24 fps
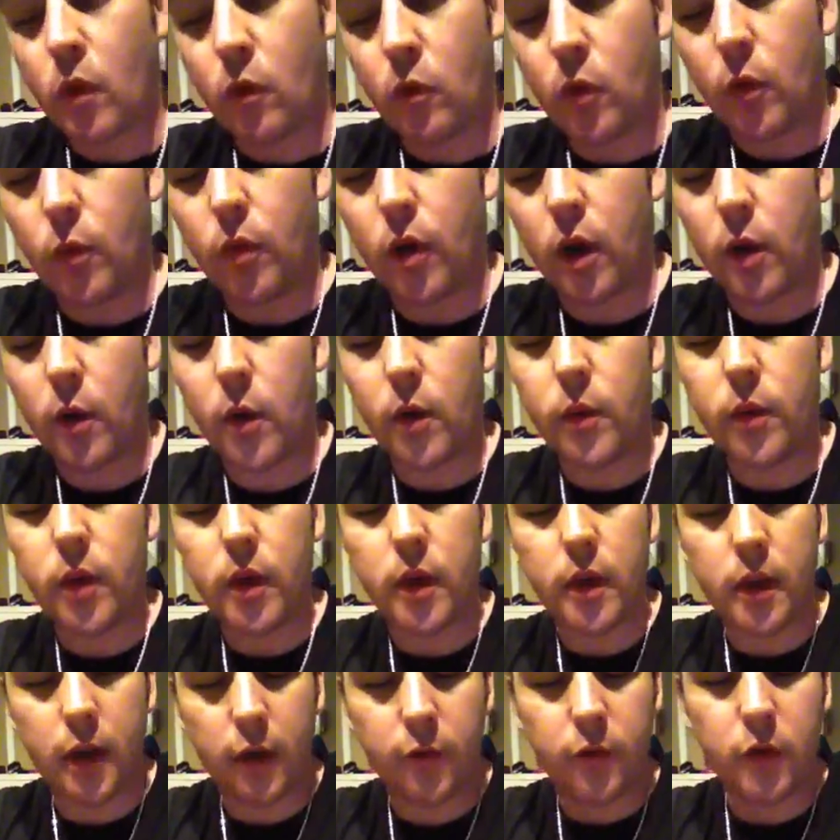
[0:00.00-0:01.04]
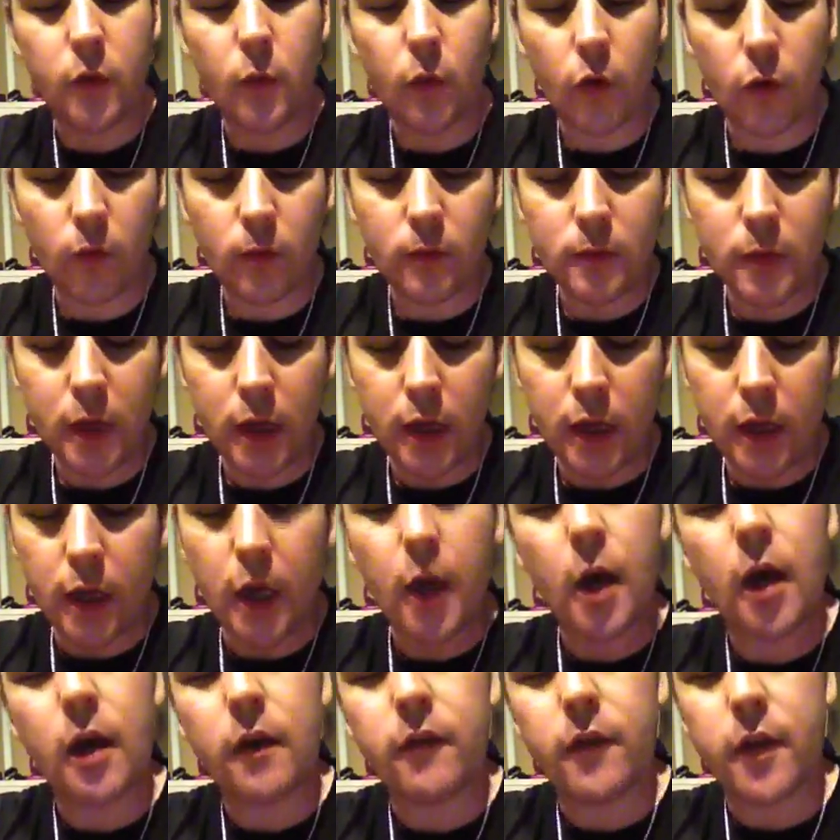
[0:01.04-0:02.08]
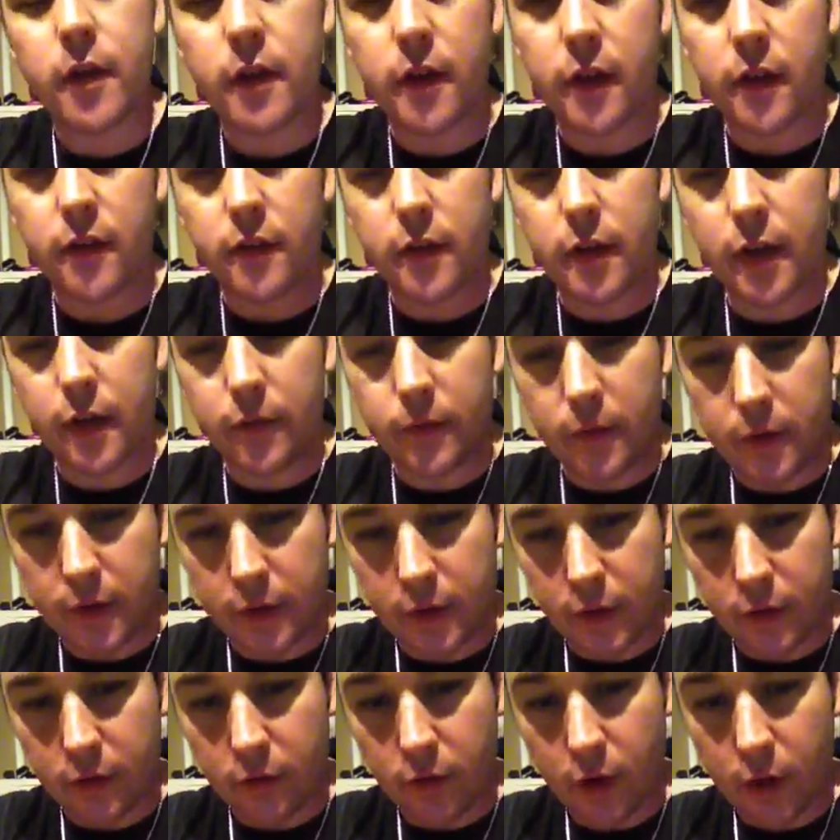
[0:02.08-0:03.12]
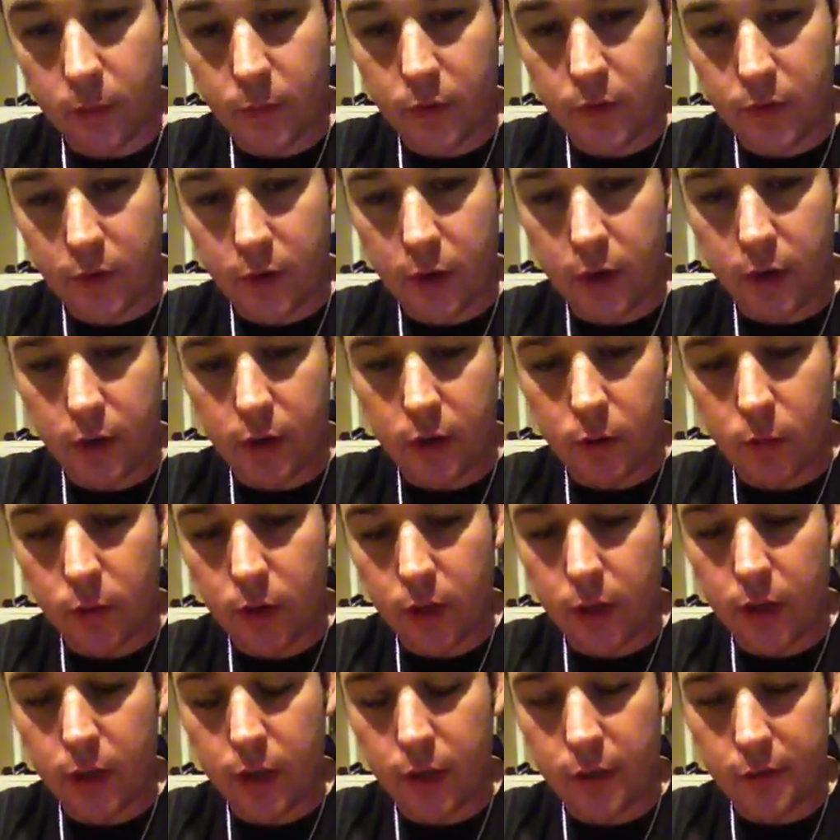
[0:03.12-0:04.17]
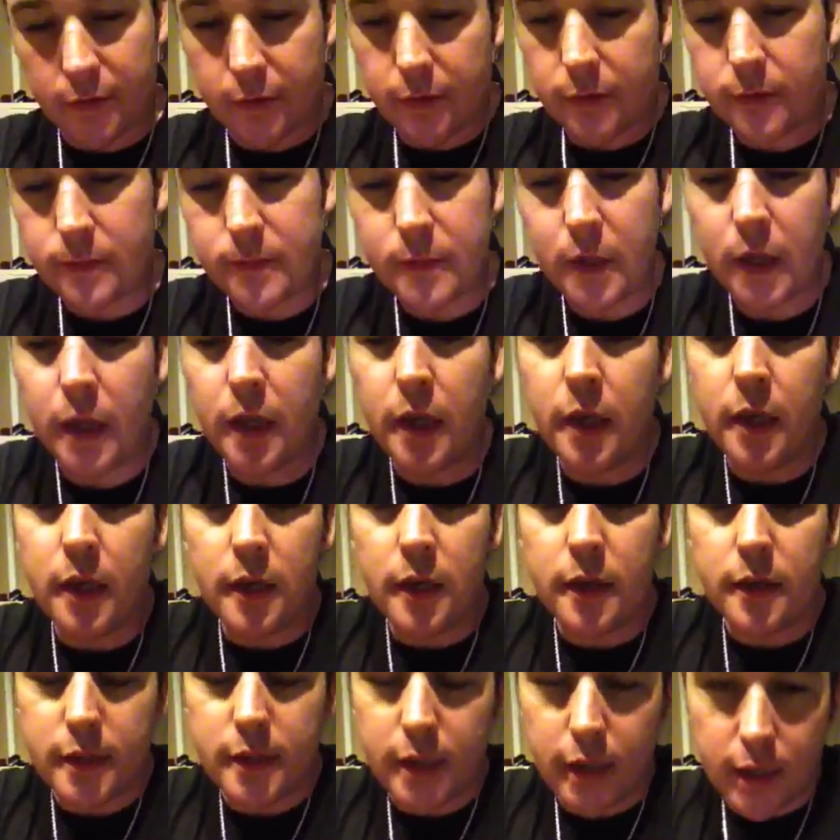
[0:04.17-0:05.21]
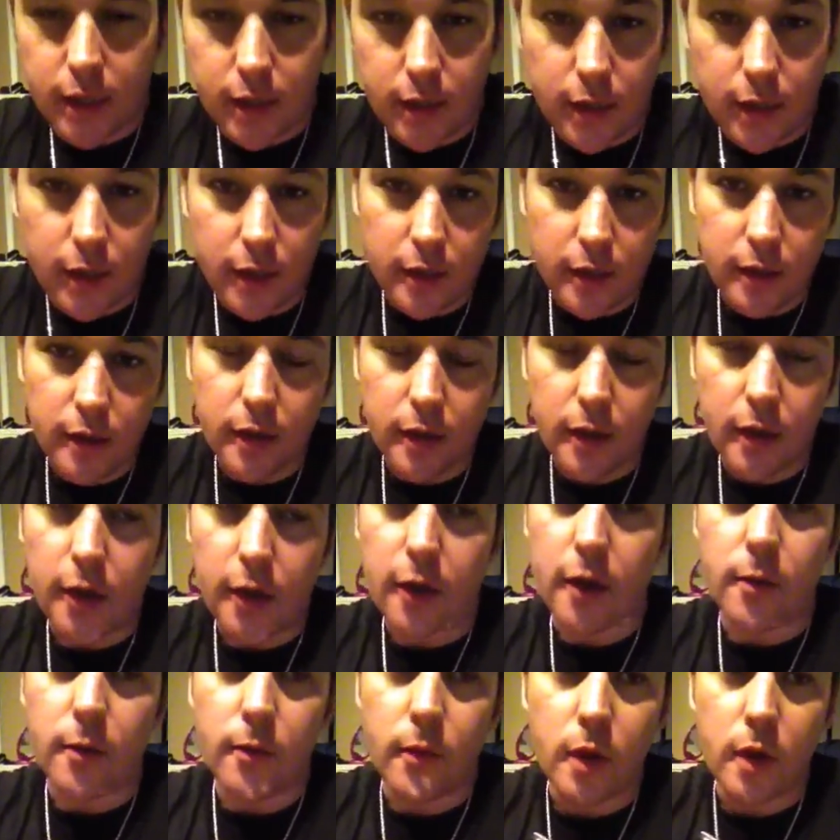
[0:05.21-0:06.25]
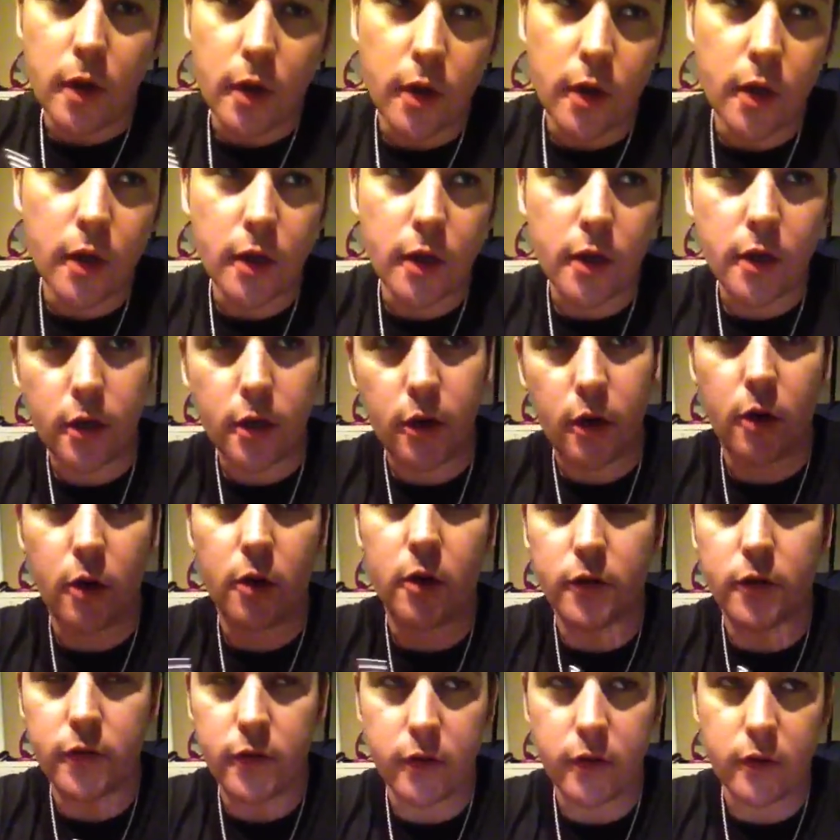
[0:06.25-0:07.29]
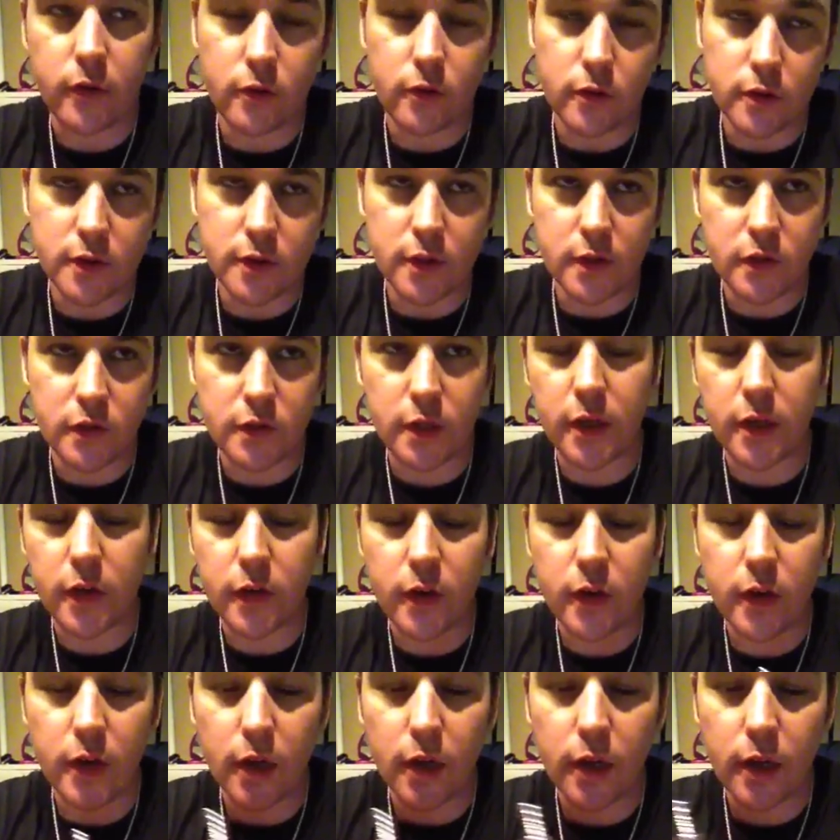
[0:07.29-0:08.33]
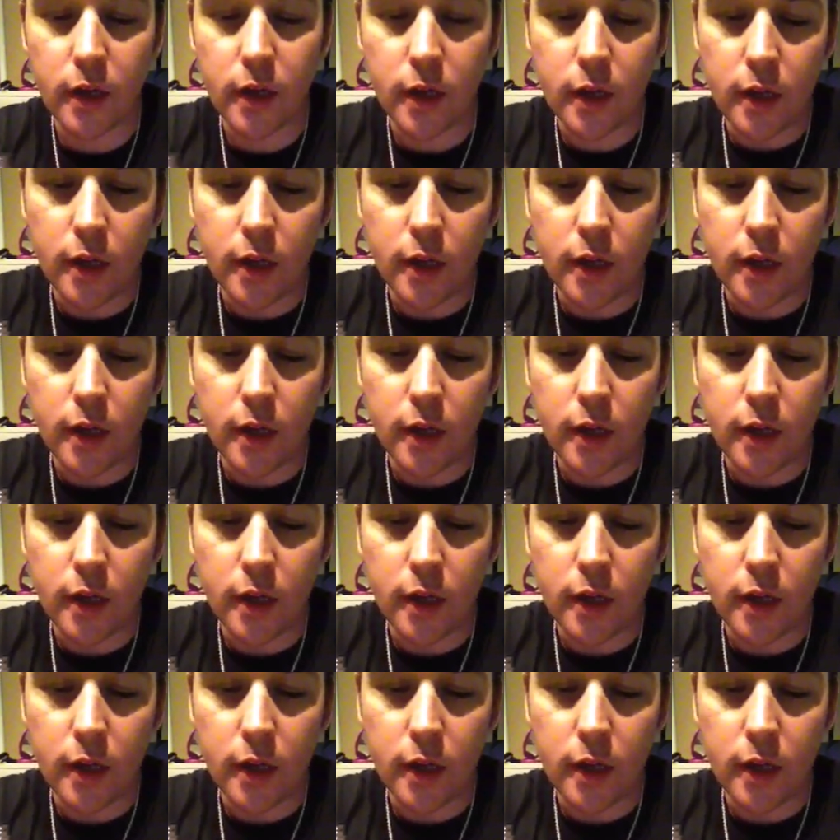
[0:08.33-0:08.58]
would probably be comfortable. However, it doesn't have the teardrop design that the Mini has. Second thing that I'm, because of course I just got it today,